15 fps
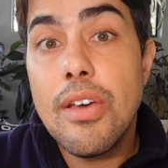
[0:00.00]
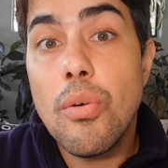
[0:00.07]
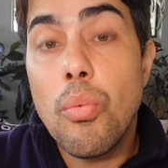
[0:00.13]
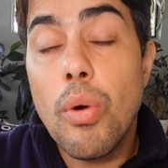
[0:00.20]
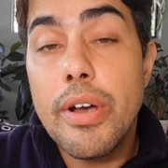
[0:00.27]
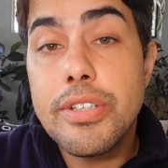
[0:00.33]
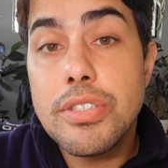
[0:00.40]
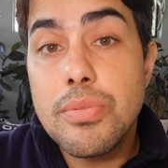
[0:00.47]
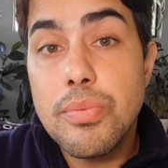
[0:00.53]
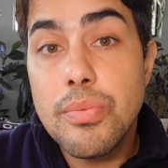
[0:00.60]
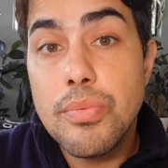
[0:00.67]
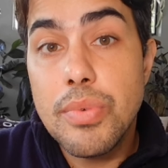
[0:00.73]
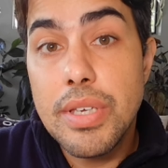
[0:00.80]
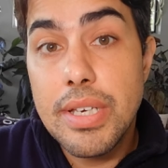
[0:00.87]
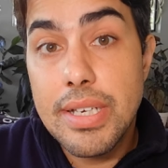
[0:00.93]
Once
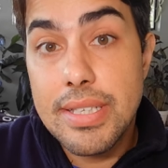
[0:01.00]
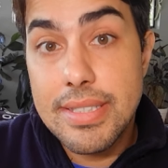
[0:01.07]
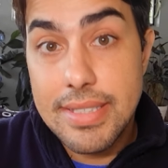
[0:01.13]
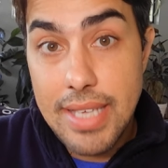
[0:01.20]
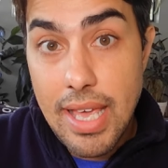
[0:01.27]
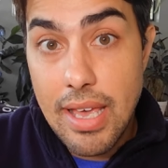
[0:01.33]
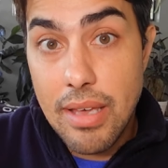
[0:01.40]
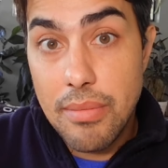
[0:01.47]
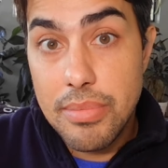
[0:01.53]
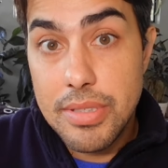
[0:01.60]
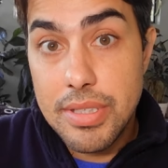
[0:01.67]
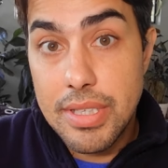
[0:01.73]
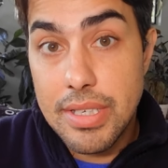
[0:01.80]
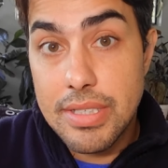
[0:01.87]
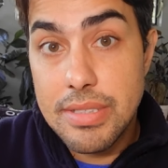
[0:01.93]
we accept
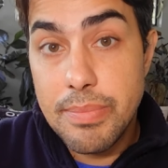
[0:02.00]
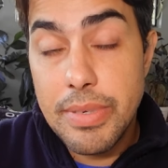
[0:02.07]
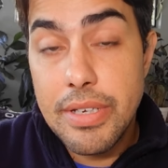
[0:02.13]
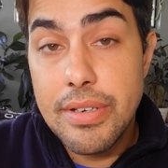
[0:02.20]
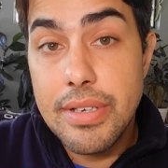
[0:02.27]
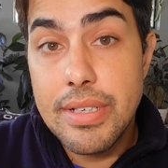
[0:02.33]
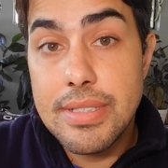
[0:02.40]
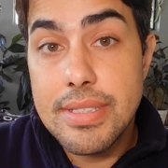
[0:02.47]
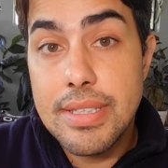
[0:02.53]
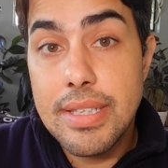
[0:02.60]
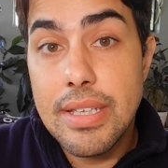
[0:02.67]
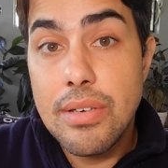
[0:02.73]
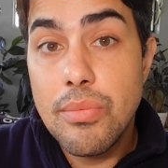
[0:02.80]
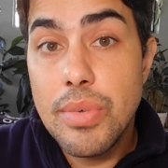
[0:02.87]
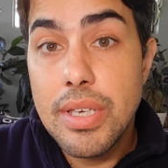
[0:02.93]
the experience,
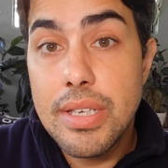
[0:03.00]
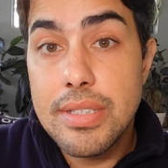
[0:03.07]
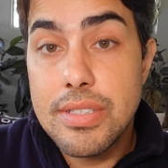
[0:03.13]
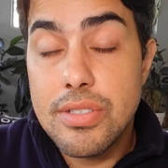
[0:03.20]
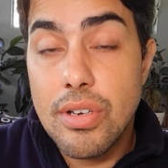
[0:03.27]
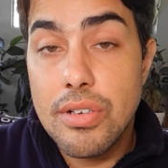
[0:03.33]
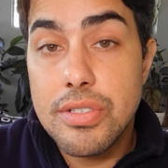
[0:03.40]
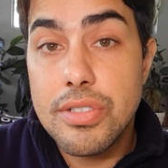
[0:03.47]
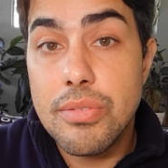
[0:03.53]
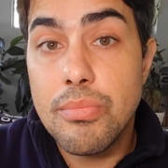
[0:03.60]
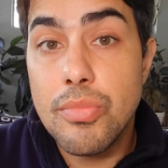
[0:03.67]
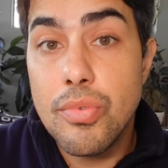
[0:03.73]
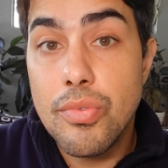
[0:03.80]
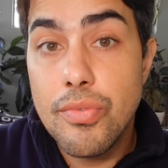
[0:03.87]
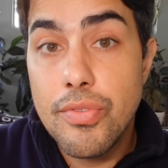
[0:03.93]
then we can start to
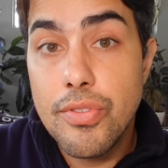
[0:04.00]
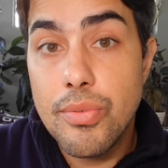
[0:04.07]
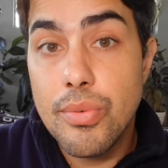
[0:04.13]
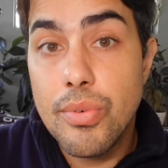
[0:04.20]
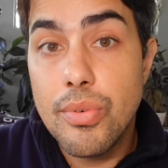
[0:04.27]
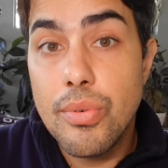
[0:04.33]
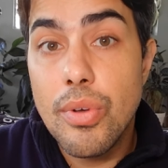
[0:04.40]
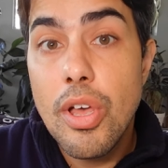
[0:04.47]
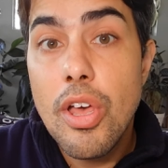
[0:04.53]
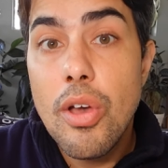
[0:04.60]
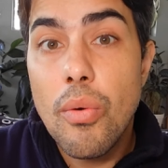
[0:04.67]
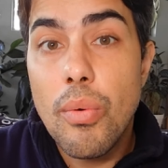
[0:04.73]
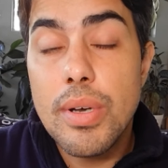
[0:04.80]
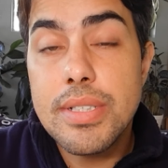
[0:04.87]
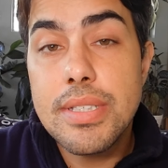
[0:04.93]
move through
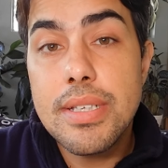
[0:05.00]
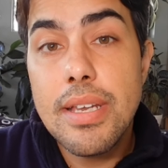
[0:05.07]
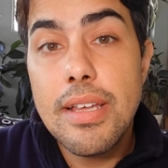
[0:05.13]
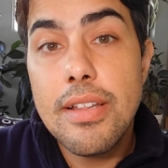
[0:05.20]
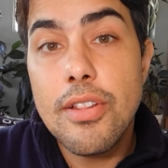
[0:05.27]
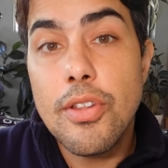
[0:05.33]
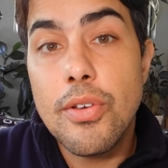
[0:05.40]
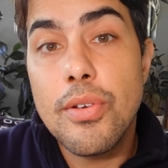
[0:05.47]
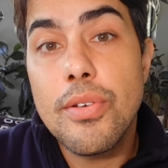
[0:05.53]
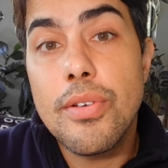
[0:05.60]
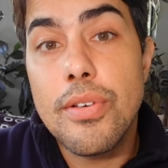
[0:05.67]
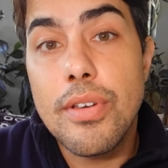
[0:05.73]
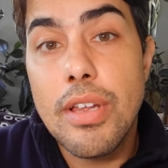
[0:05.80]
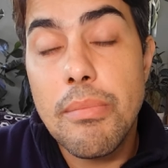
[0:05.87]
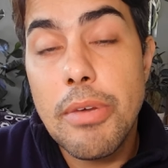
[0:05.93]
what did I
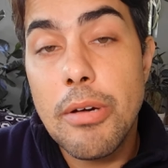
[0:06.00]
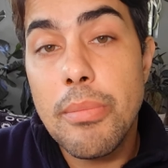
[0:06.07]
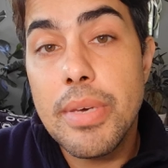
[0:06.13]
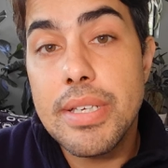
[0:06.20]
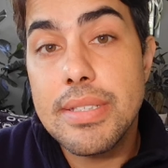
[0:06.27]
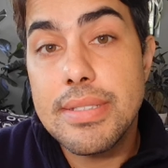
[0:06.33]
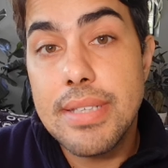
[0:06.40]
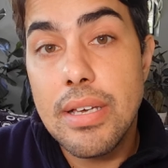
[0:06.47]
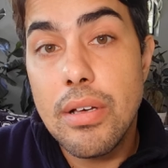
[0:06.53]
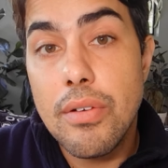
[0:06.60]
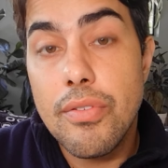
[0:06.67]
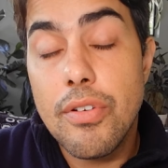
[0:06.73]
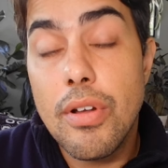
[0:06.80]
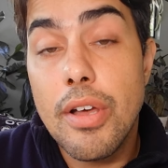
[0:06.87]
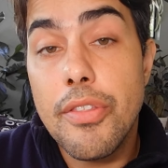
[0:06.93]
learn about myself
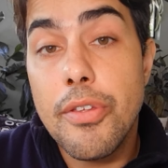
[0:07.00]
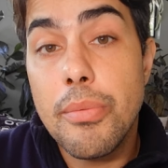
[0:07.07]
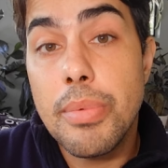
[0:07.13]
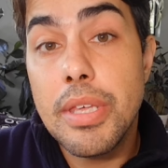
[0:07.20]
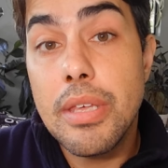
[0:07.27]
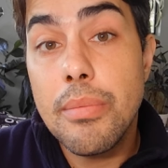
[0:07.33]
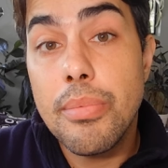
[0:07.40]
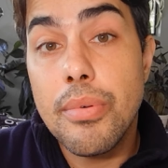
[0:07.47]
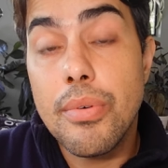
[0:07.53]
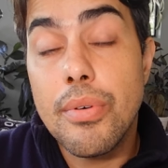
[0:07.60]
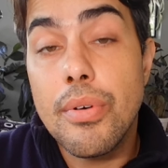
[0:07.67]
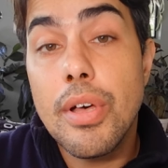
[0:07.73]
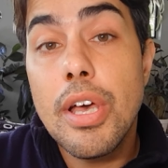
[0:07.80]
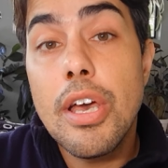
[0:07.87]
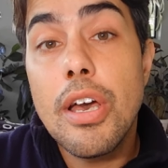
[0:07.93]
or other people,
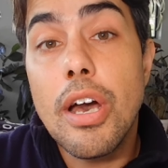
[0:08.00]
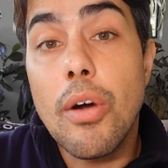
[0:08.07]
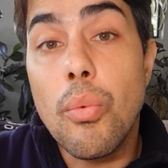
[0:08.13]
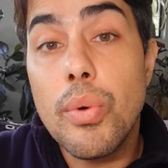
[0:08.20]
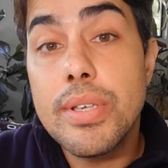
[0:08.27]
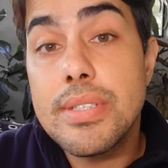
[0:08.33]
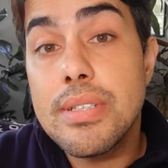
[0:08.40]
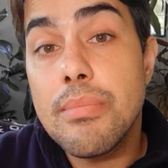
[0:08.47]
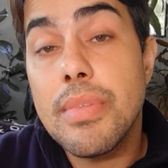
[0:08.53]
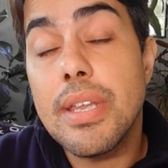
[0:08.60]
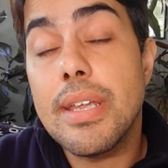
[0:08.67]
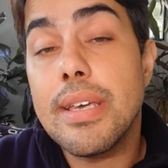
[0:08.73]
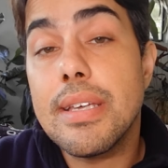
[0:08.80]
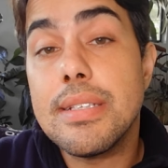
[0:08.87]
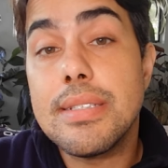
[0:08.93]
a wisdom that
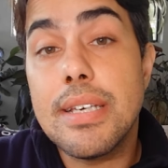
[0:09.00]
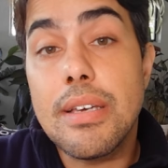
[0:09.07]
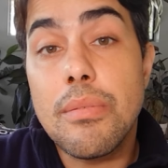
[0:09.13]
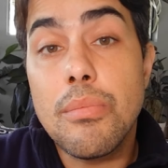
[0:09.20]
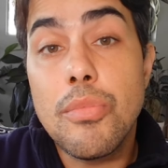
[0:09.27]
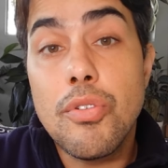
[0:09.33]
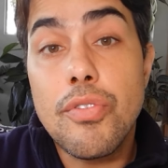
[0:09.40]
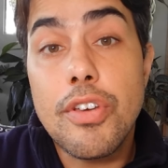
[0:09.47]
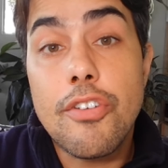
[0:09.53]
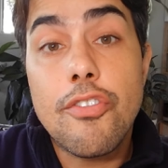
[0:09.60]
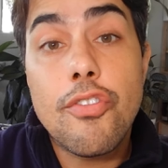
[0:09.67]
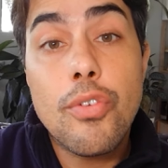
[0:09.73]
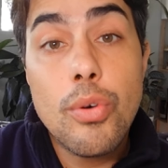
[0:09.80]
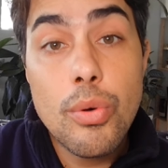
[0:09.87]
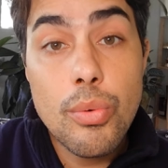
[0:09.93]
I can take moving
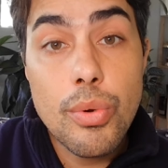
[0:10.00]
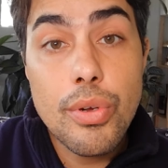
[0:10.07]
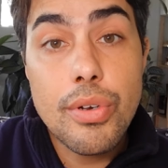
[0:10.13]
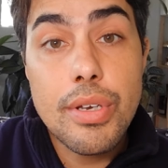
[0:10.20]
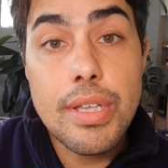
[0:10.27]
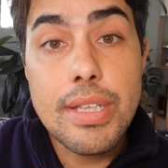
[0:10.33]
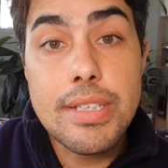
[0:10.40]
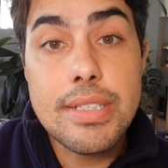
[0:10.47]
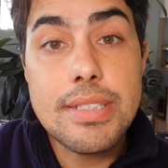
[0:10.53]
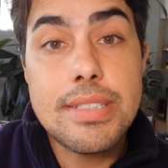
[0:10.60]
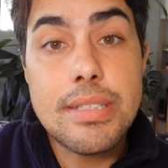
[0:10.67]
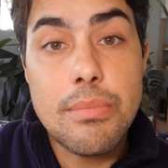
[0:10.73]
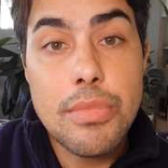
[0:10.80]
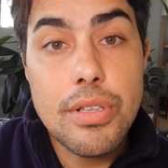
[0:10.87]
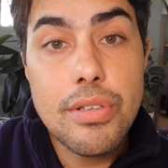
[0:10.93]
forward into
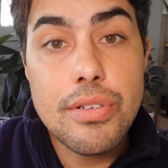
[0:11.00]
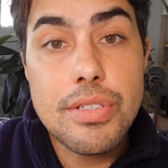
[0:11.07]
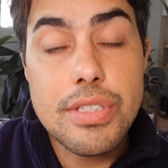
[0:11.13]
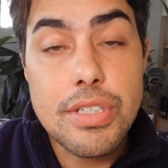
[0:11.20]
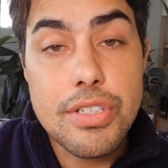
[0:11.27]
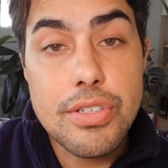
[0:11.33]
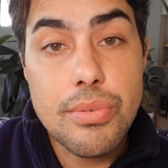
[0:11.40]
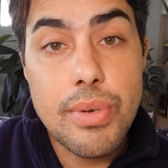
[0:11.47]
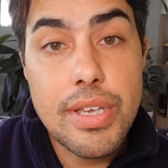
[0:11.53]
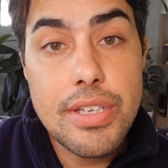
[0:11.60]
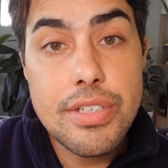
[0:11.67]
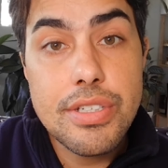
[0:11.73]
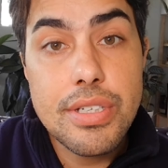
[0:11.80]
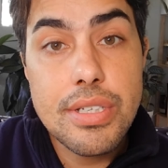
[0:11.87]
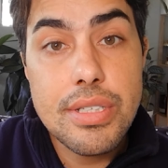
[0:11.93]
similar
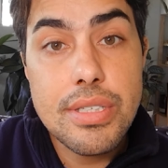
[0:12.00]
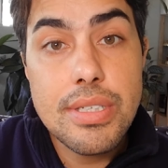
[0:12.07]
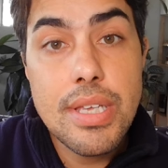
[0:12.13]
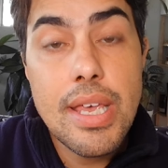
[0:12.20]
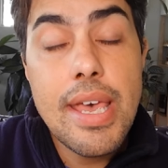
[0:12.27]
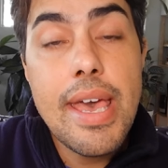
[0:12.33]
situations.